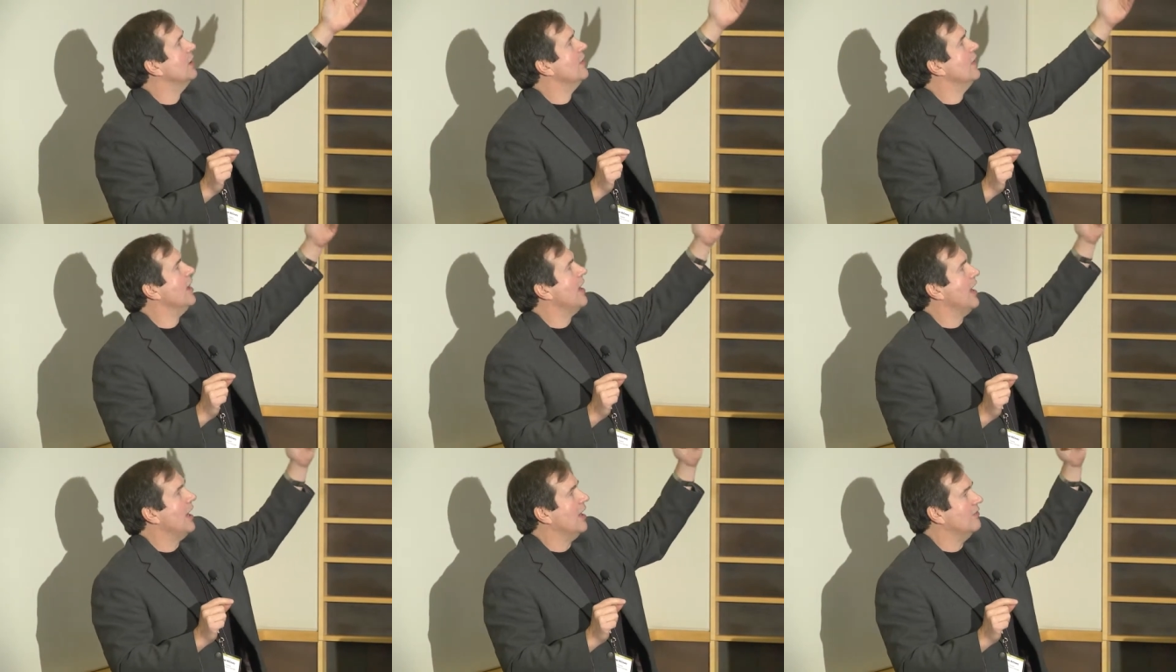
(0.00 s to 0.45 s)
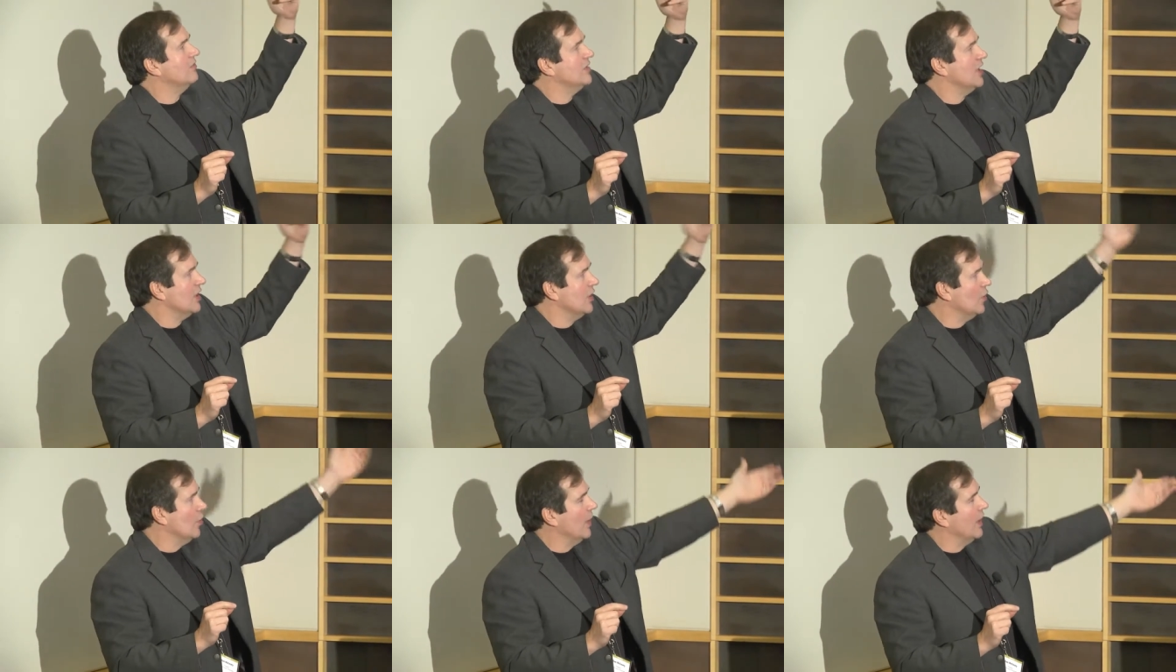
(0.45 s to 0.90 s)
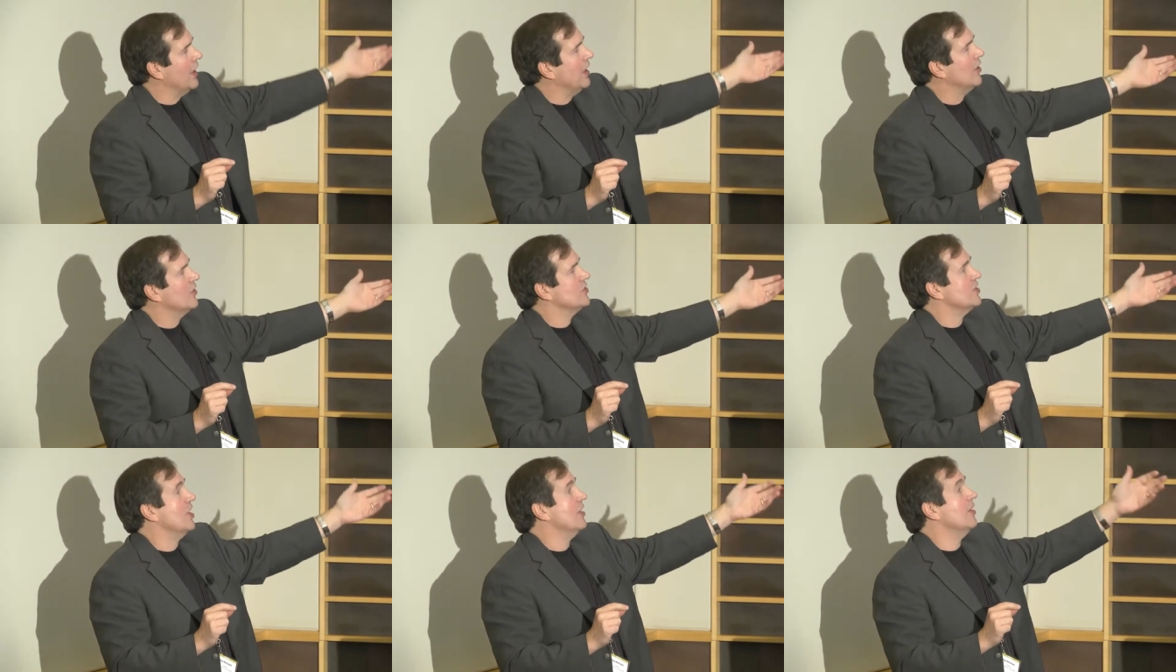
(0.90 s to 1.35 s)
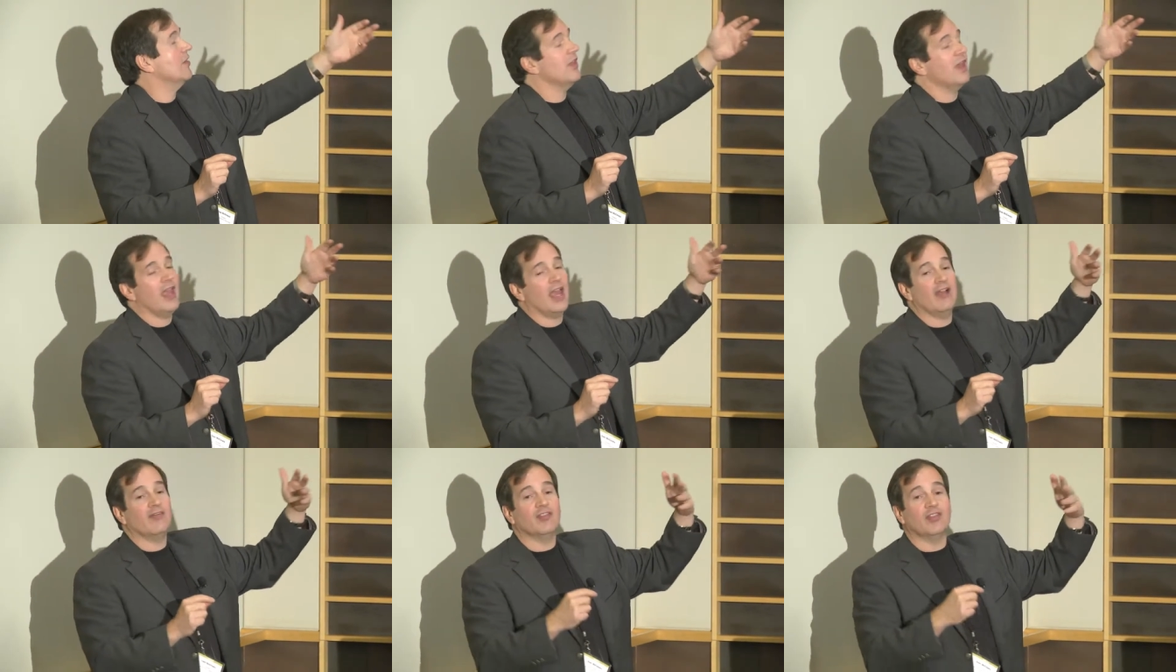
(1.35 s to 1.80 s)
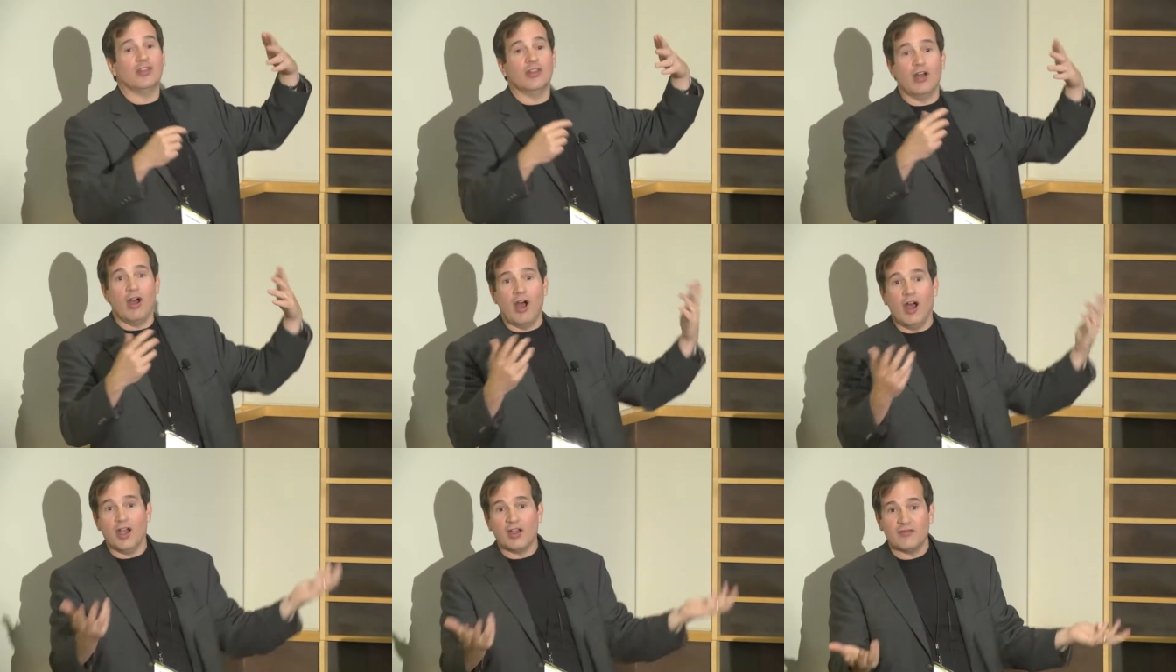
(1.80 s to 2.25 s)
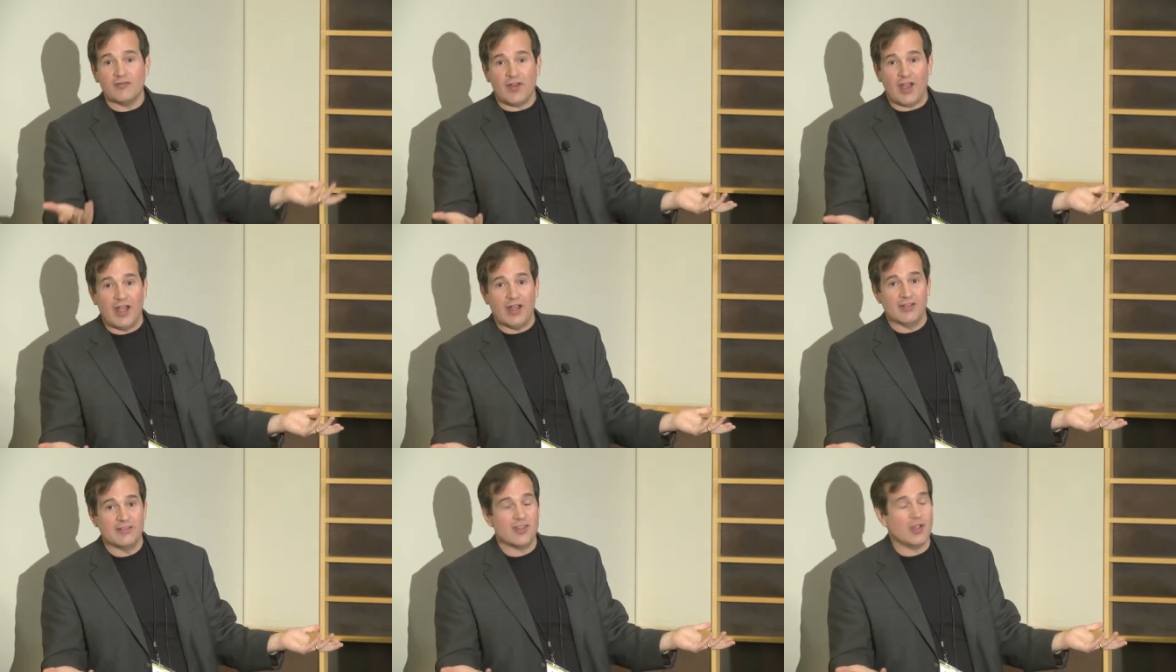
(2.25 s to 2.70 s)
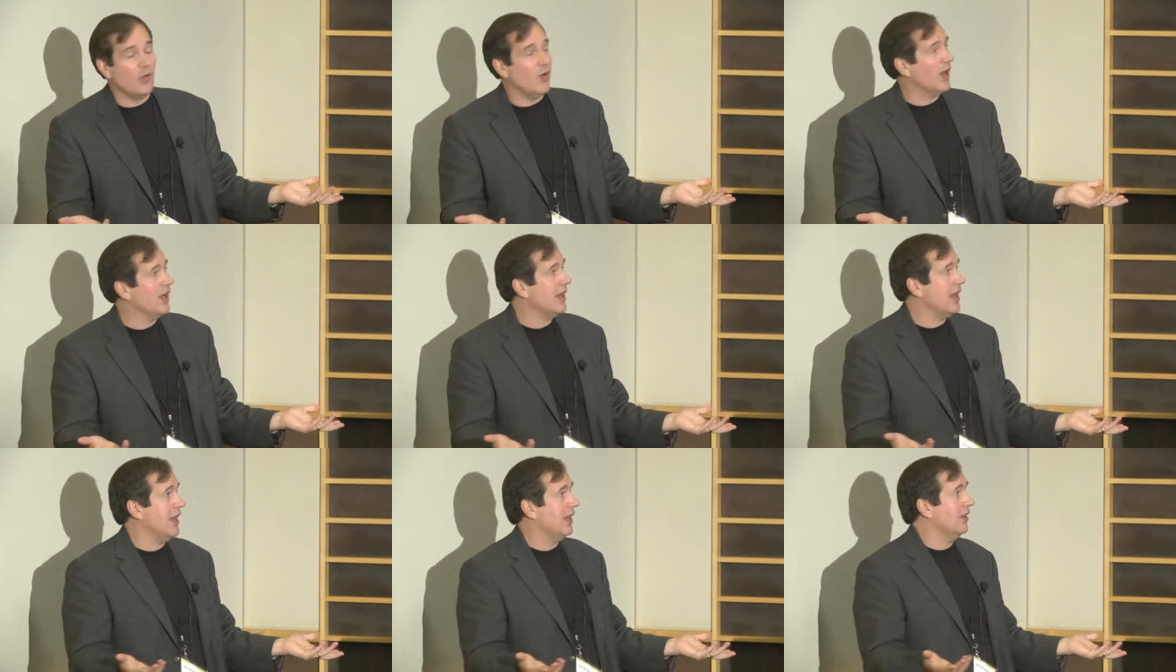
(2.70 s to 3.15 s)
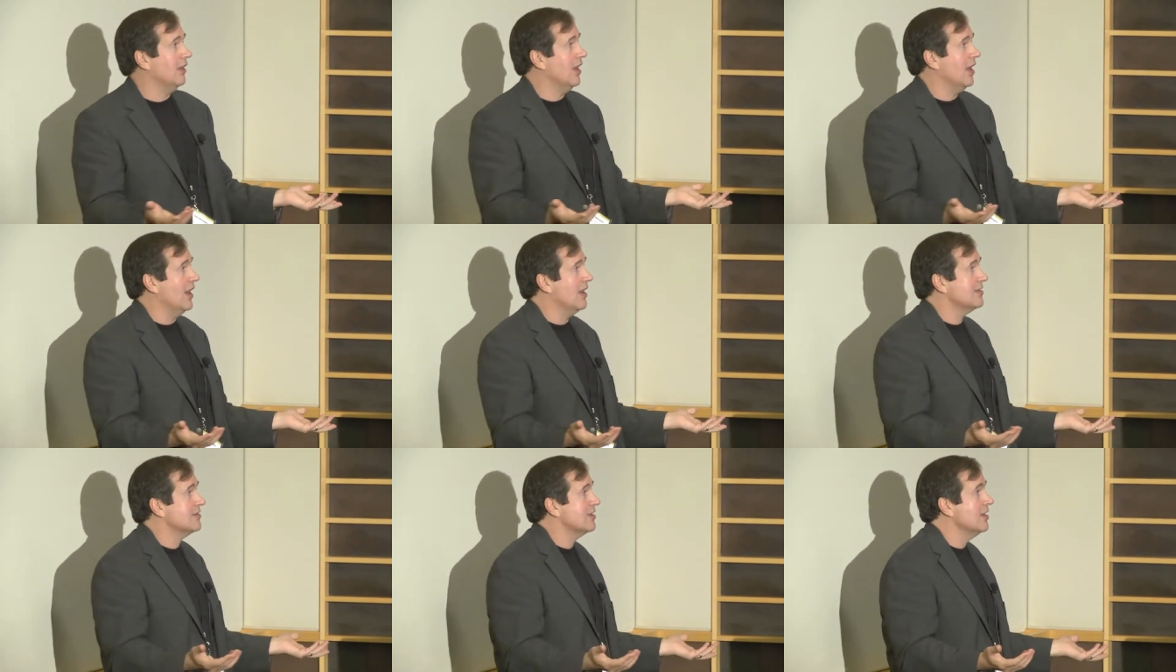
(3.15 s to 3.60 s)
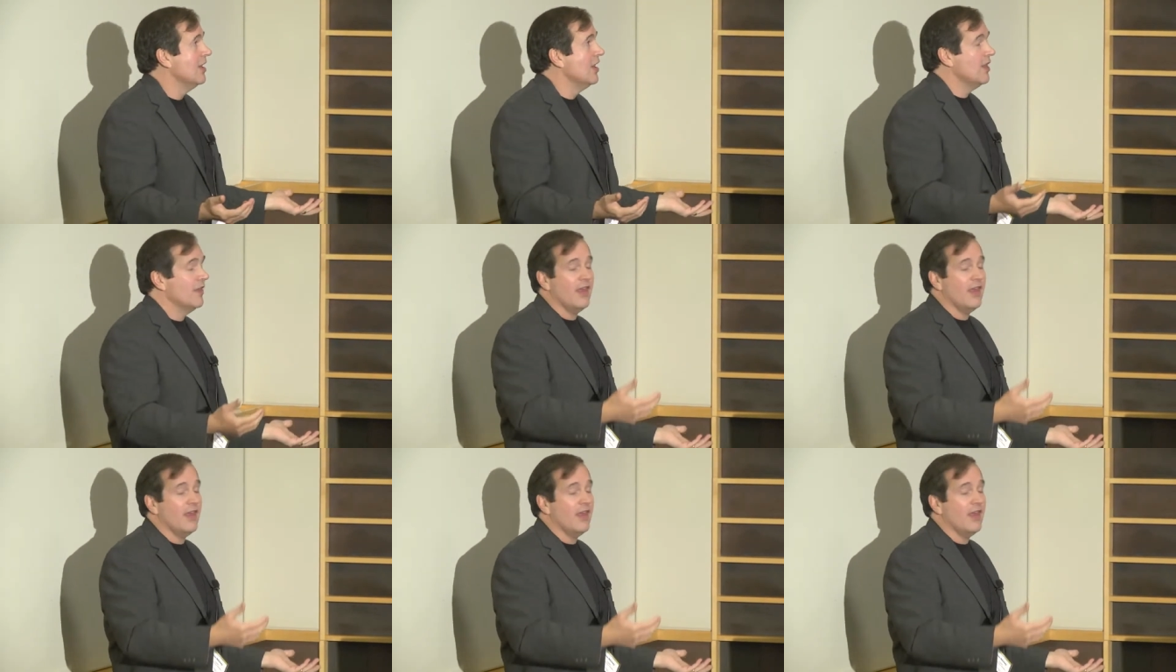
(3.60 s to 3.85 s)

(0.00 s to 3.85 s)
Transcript: they have data warehouse data, they have log files they want to analyze,